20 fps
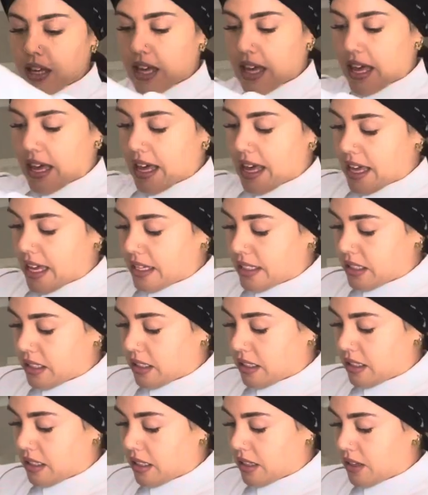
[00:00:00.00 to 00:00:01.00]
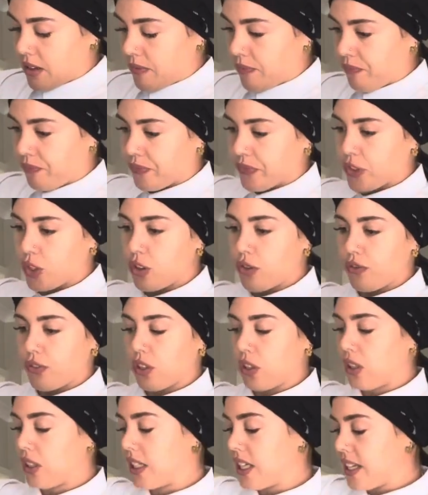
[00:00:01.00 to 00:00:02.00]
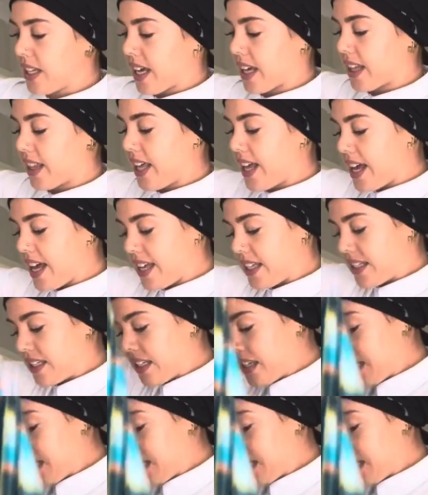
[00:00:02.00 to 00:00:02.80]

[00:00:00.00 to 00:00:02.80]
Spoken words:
And you fold it like that.